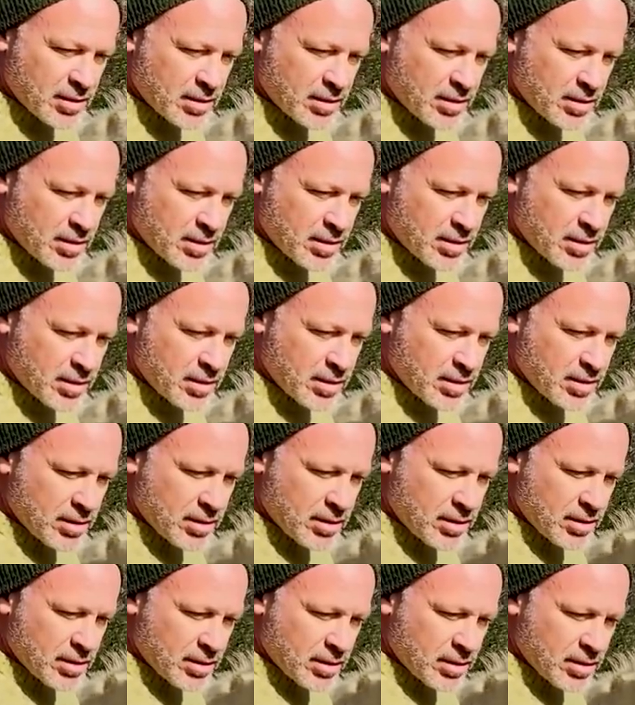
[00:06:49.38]

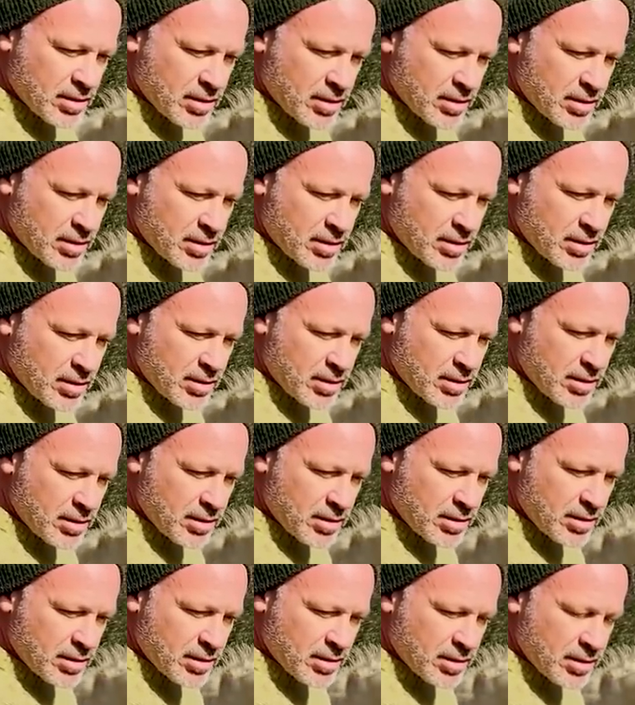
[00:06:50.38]

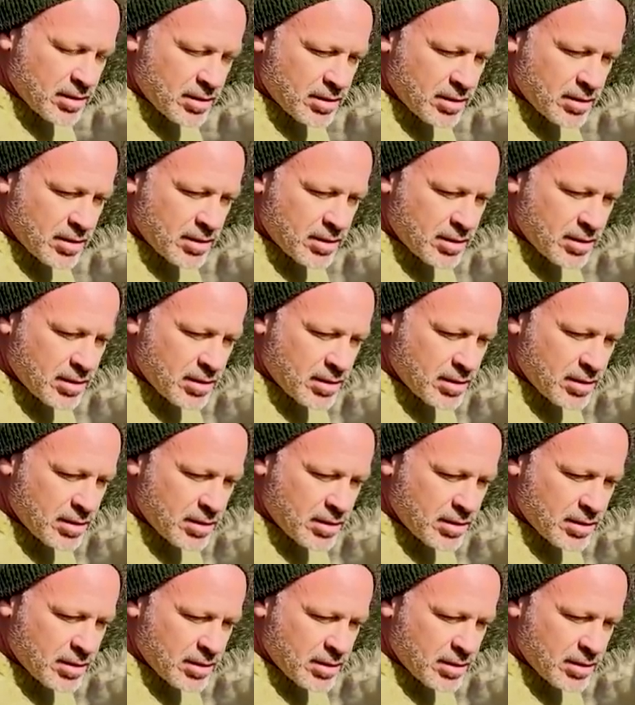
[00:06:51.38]
Nobody speaks.